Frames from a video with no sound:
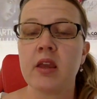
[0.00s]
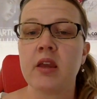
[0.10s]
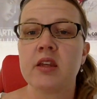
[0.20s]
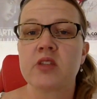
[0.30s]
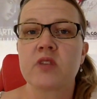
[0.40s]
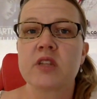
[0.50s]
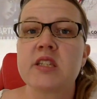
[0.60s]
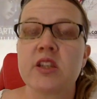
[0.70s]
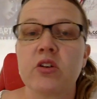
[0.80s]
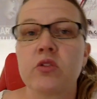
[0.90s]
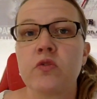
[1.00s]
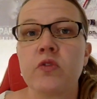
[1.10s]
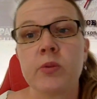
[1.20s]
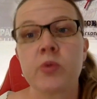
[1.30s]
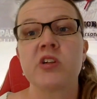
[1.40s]
It's releasing on
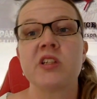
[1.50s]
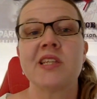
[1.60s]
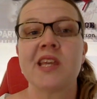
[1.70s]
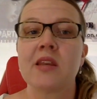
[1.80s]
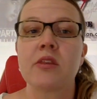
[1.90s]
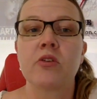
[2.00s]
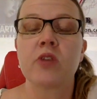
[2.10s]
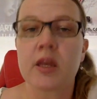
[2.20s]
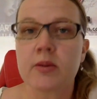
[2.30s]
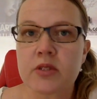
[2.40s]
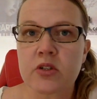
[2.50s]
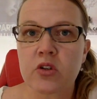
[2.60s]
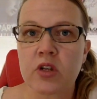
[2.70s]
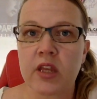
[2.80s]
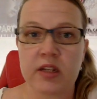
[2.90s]
February 10th on
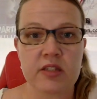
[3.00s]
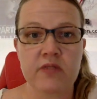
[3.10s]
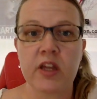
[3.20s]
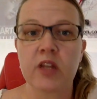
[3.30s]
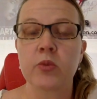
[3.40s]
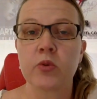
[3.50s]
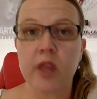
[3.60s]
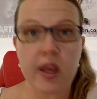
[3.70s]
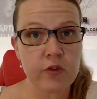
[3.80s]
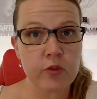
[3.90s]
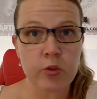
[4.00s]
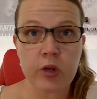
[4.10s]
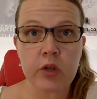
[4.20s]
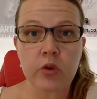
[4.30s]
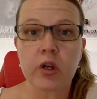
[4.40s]
Amazon, and it's available now for
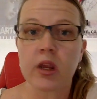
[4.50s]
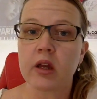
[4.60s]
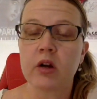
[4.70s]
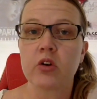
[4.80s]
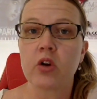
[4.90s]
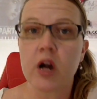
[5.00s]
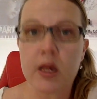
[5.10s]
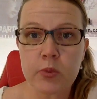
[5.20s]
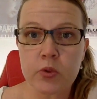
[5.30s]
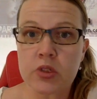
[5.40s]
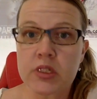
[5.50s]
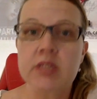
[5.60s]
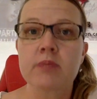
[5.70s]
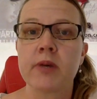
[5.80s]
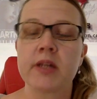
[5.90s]
pre-order on
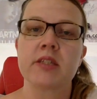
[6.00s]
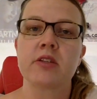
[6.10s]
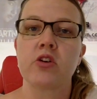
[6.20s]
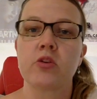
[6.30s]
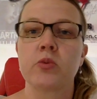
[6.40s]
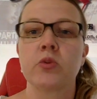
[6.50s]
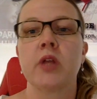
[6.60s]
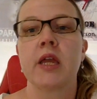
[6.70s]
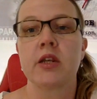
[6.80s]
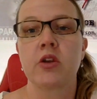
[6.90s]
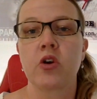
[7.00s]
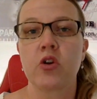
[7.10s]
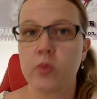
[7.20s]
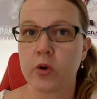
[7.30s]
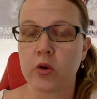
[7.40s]
iBooks, Barnes & Noble and
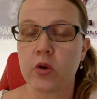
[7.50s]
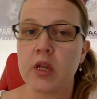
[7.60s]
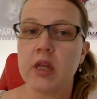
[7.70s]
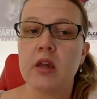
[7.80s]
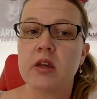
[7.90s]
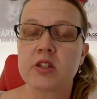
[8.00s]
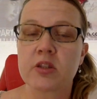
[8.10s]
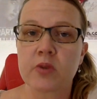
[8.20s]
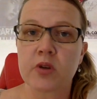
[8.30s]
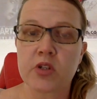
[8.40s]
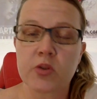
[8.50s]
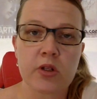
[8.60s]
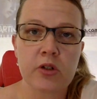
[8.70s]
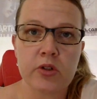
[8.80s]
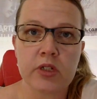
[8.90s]
Kobo. So I'm going to
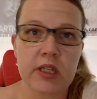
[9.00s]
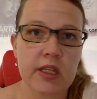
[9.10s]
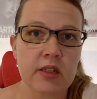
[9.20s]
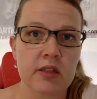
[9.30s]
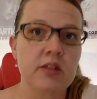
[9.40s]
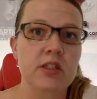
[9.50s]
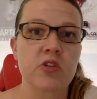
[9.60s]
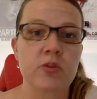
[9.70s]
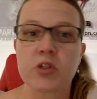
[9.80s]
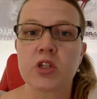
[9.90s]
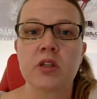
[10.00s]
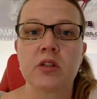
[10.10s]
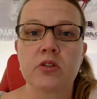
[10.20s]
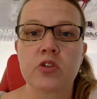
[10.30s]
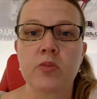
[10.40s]
include a link in the
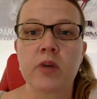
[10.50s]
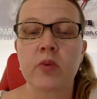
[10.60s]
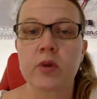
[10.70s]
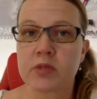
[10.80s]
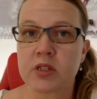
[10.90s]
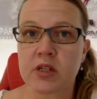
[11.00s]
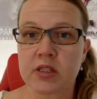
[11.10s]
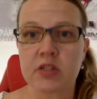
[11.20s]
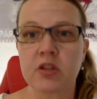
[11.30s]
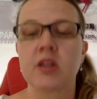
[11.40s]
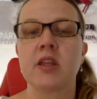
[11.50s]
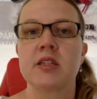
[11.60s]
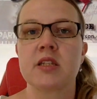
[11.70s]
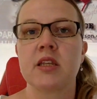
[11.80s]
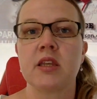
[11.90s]
description to my website so you can
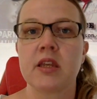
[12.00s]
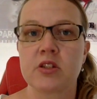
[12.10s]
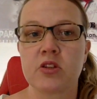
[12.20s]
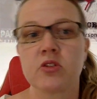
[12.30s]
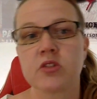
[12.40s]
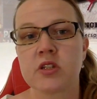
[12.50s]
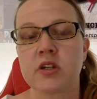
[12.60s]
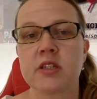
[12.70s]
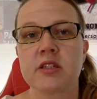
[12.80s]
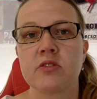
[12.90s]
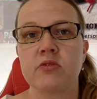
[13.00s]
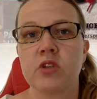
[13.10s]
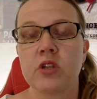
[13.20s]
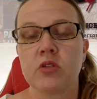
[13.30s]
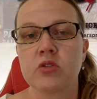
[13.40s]
easily get to those sites, and you
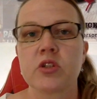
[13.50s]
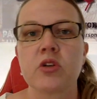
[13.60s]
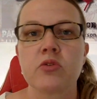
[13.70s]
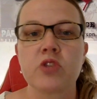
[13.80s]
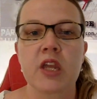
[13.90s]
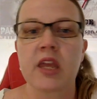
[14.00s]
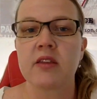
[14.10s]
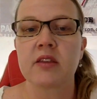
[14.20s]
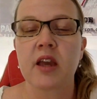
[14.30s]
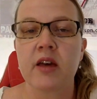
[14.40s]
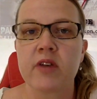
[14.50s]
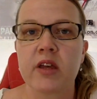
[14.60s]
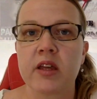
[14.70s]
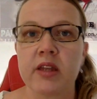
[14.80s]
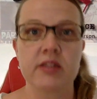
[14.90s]
can also check out the
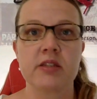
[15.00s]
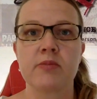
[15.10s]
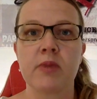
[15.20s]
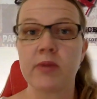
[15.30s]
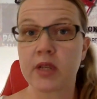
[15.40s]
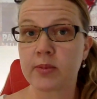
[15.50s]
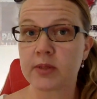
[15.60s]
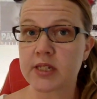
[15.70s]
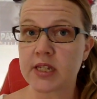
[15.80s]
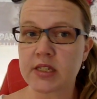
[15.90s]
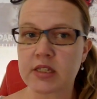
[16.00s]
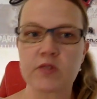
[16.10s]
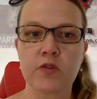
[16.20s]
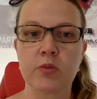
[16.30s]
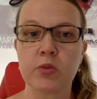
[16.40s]
cover and maybe a couple of teasers
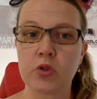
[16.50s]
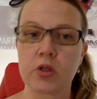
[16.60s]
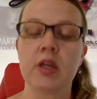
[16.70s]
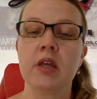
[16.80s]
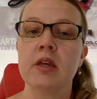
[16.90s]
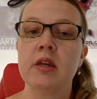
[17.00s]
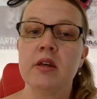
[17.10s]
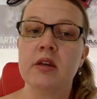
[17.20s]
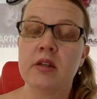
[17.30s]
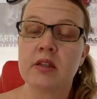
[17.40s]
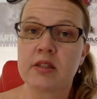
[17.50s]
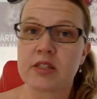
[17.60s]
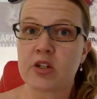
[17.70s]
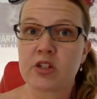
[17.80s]
for the book. So I